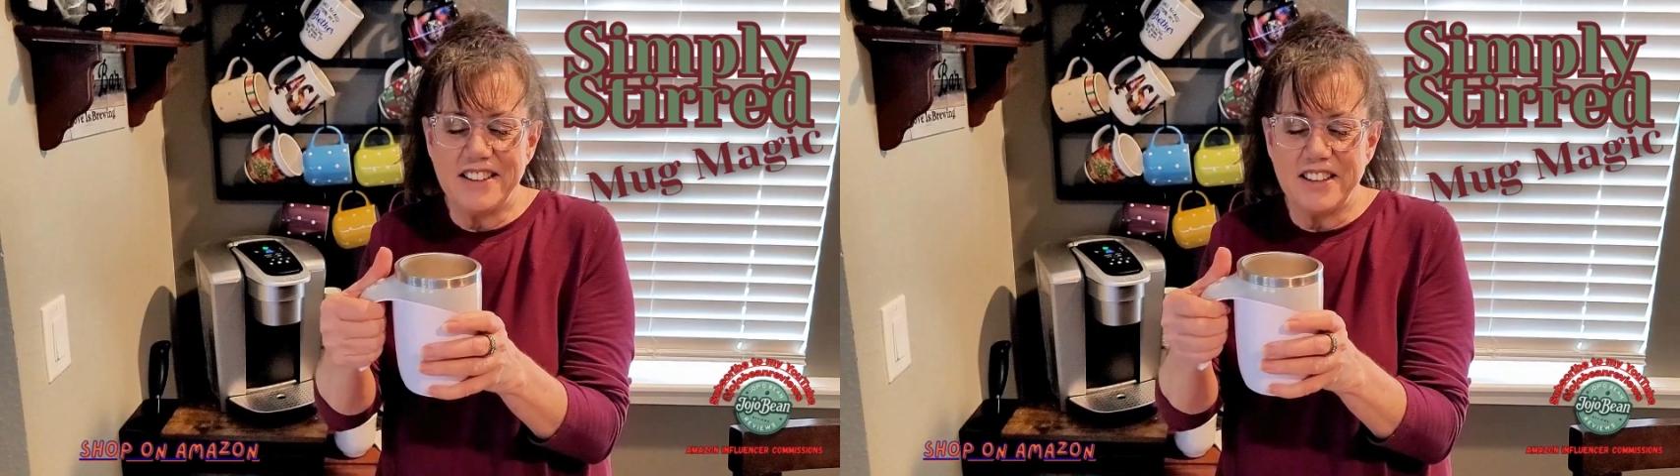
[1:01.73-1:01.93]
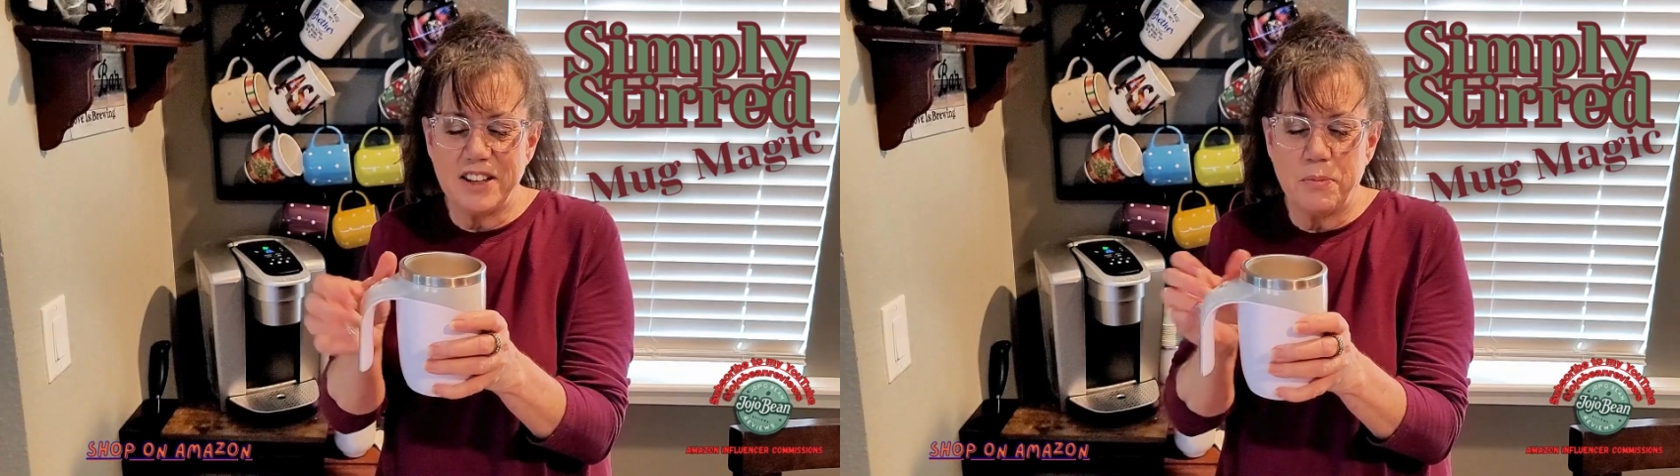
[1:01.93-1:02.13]

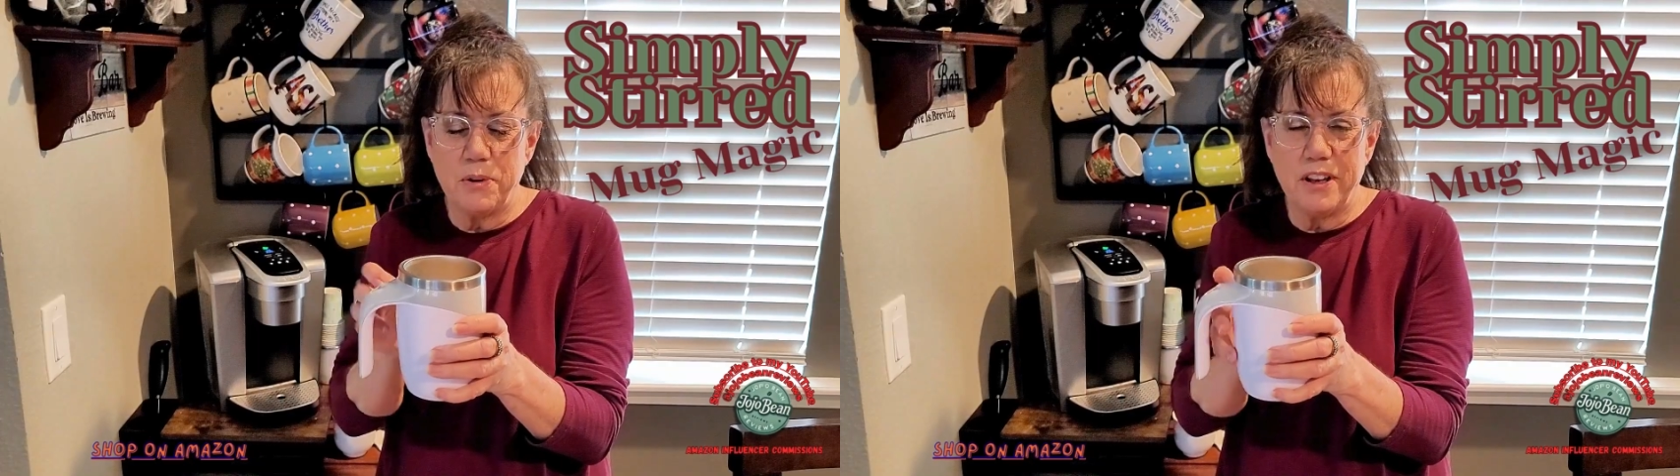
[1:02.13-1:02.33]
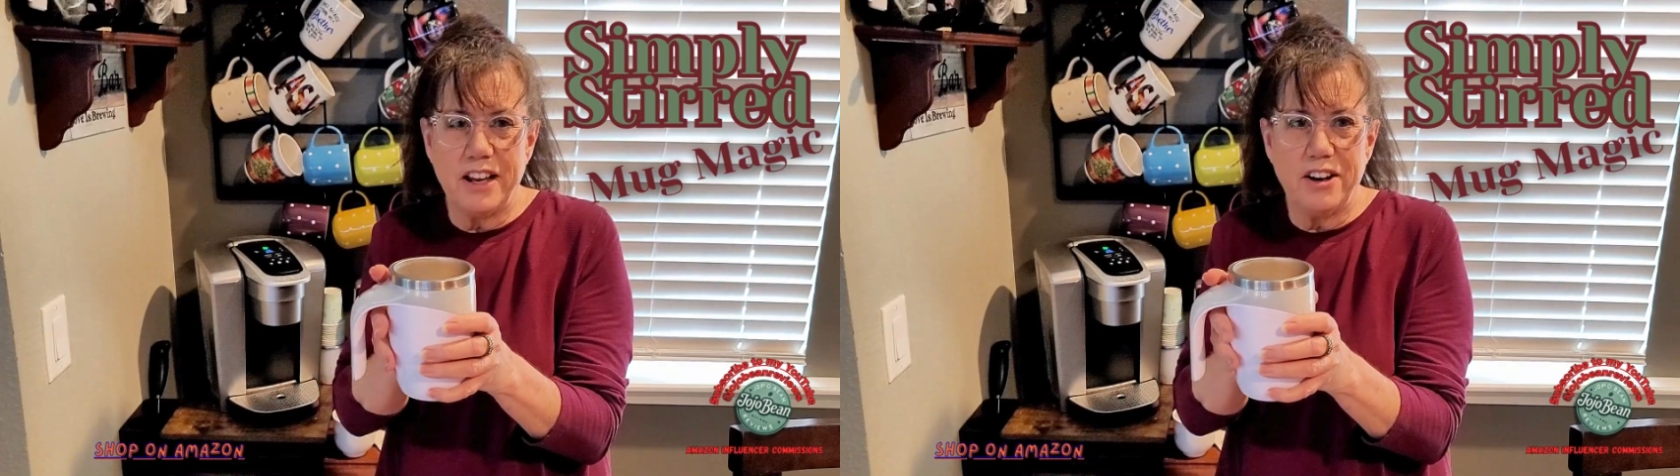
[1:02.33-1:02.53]
the
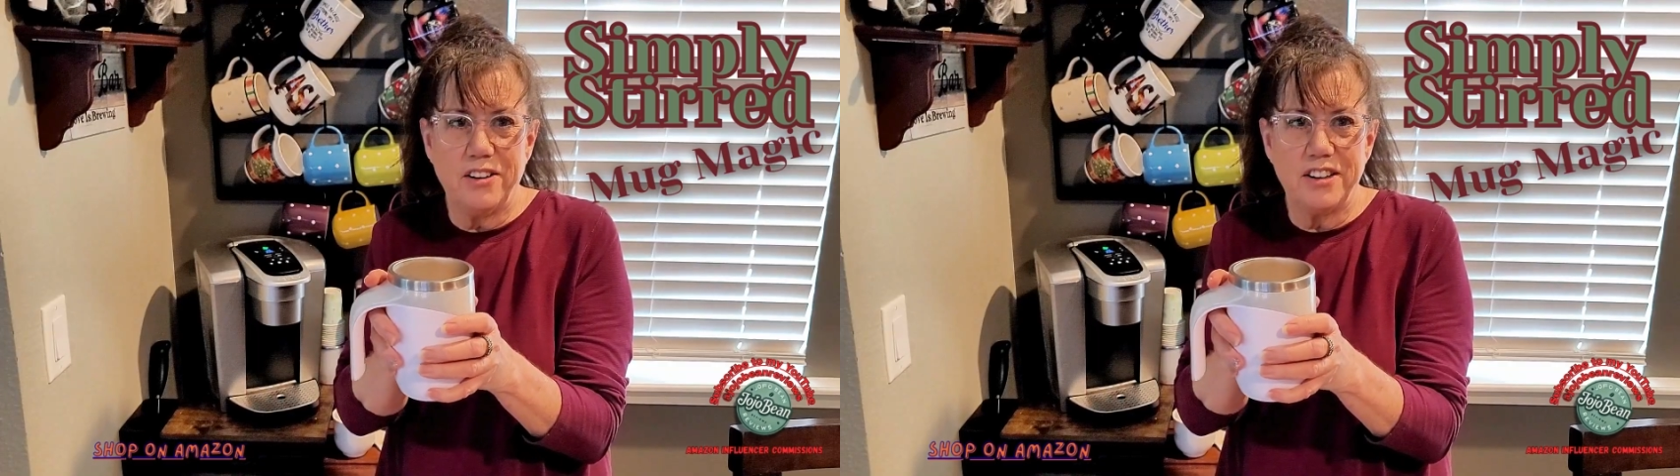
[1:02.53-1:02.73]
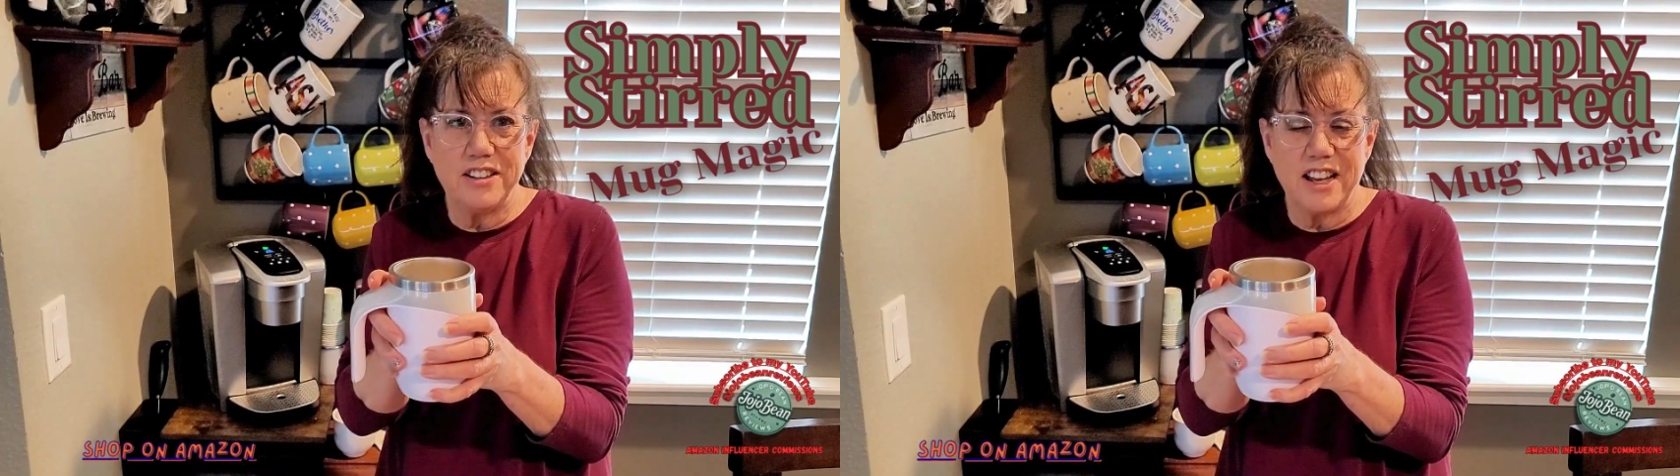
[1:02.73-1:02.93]
double layer
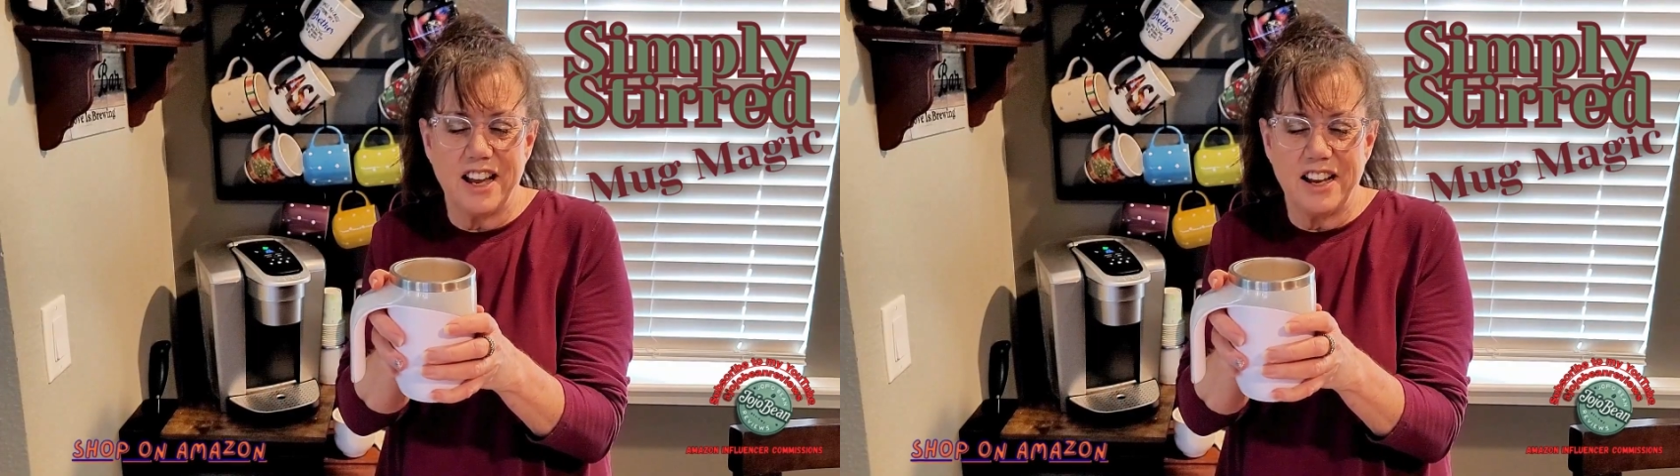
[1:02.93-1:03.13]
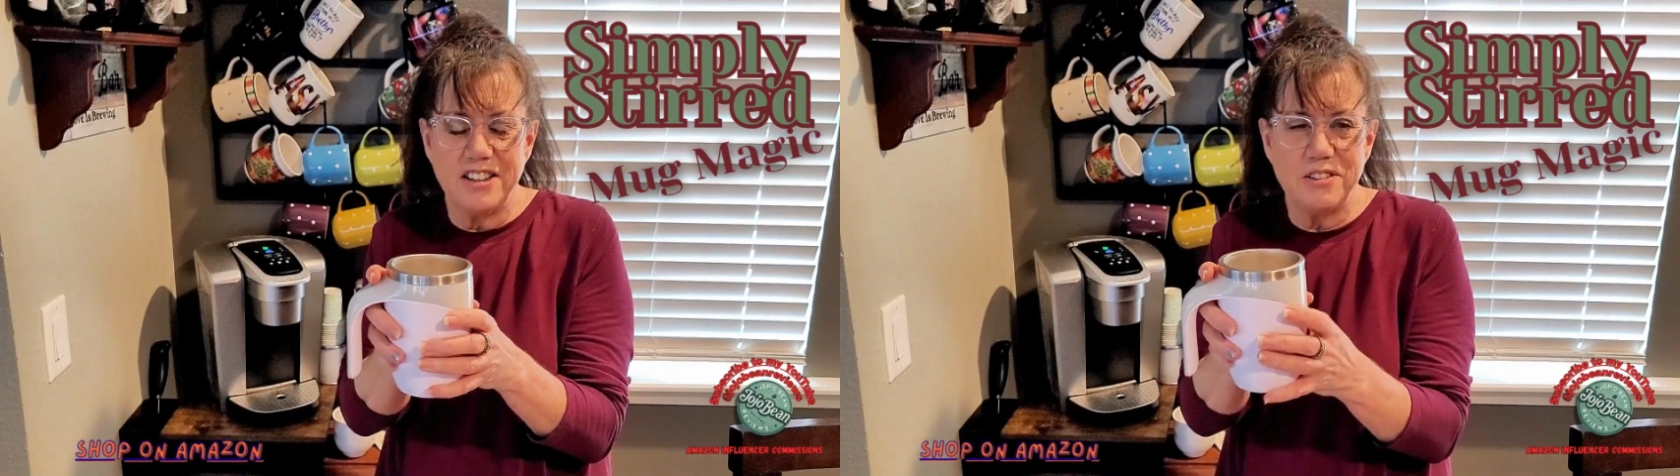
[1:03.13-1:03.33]
design,